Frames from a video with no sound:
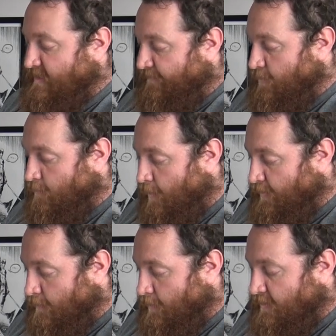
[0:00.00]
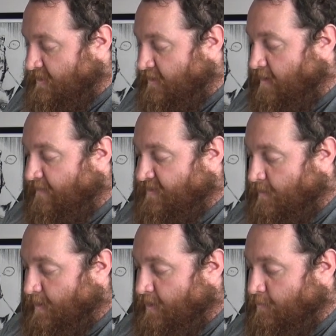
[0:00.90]
Because if you wrote the rules and you have
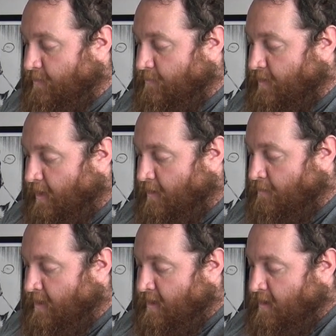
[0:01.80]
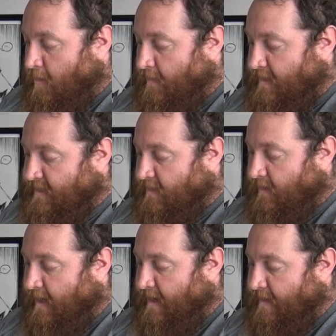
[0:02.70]
someone who you know or that's
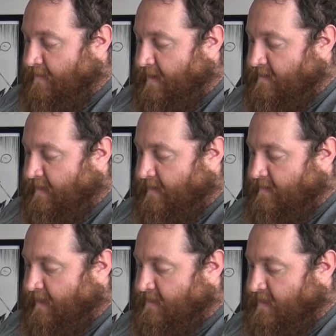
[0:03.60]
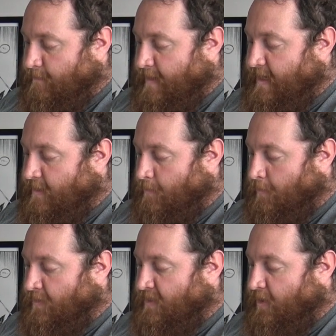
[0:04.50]
that's reading the
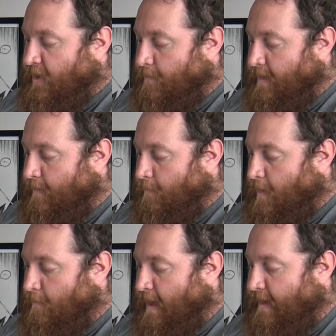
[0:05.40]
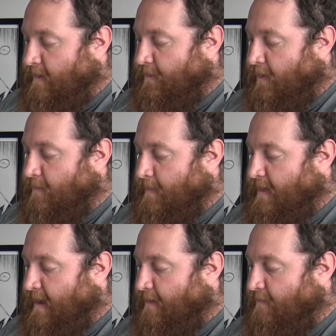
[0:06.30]
rules, they're going to read it one way, and they're going to
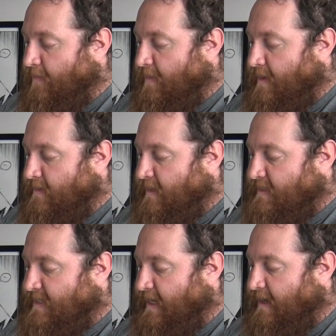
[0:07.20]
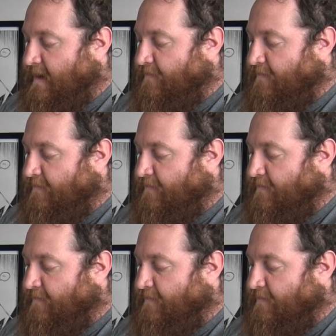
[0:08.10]
read it however they see it.